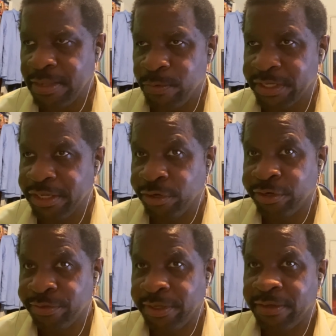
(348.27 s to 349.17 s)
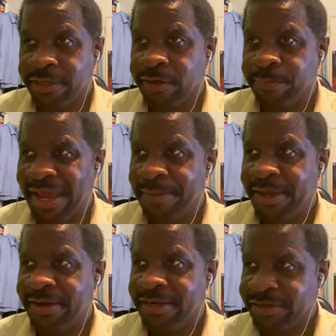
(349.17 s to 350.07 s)
with the younger, you know, younger
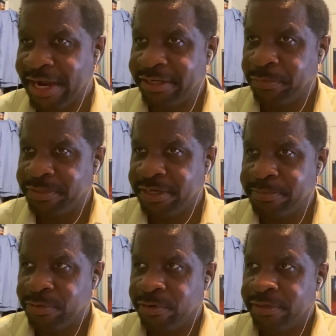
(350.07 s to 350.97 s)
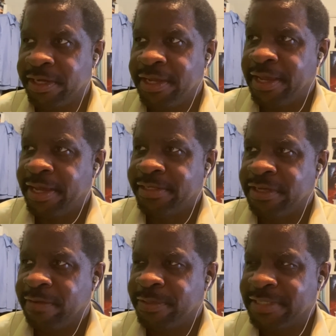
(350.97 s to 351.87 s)
Batman interacting with James Gordon and
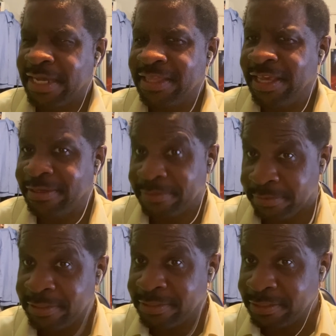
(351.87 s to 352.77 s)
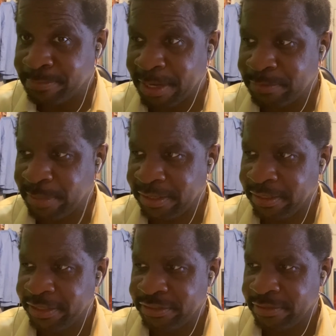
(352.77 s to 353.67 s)
stuff. Because I think this is just my
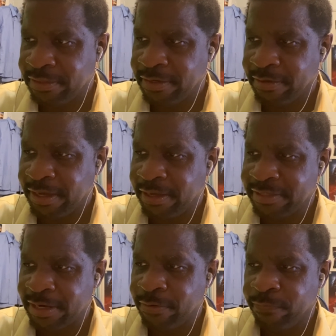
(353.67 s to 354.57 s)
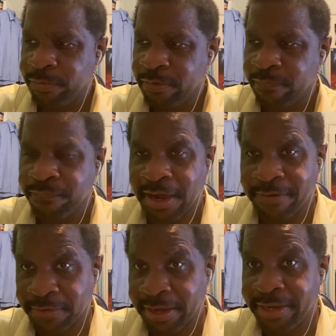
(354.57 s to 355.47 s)
speculation, okay? Because I know we know
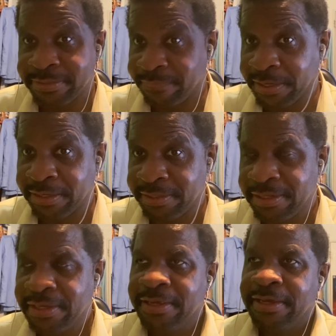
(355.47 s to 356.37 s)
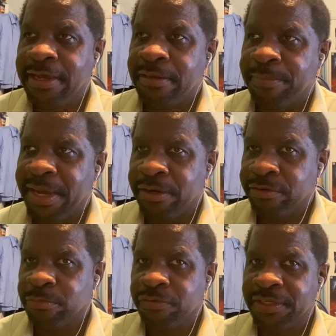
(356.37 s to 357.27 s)
Firefly is the villain in the
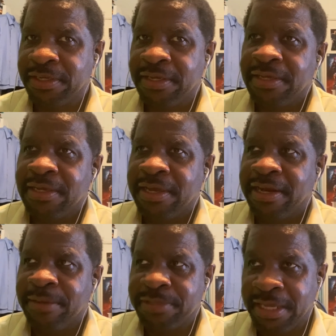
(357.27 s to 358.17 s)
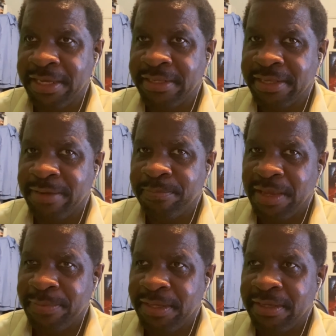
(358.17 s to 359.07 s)
Batgirl movie, and I'm thinking that
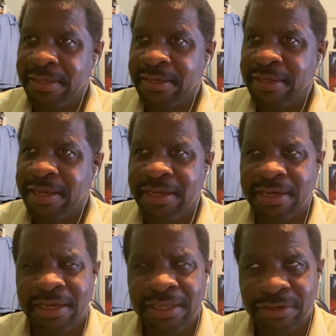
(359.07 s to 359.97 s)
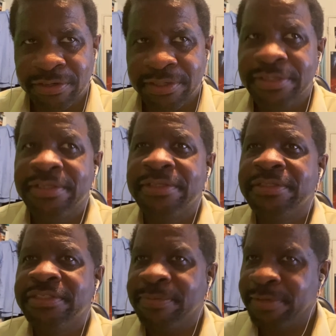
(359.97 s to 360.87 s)
maybe either
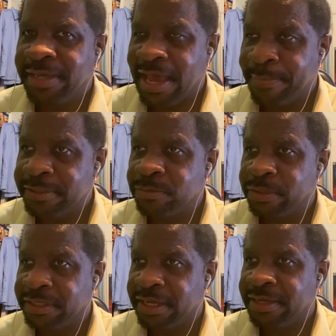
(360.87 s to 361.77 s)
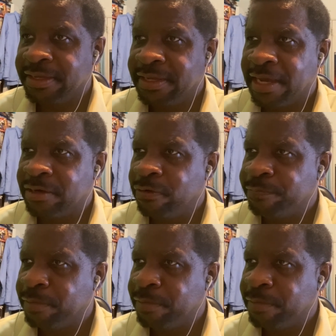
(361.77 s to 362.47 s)
something happens with I don't know if